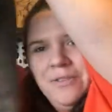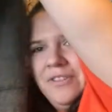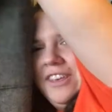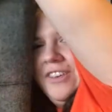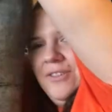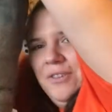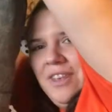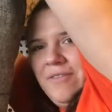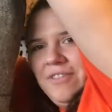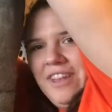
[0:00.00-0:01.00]
if you like you'd use
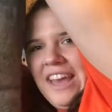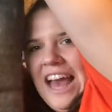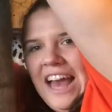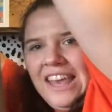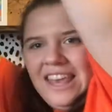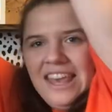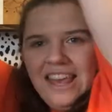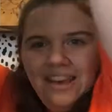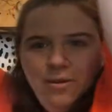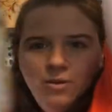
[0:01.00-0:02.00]
that for like
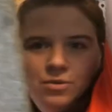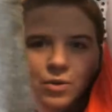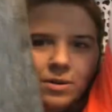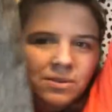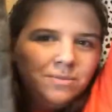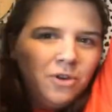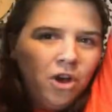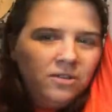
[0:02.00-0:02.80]
hiking or wear it with some tall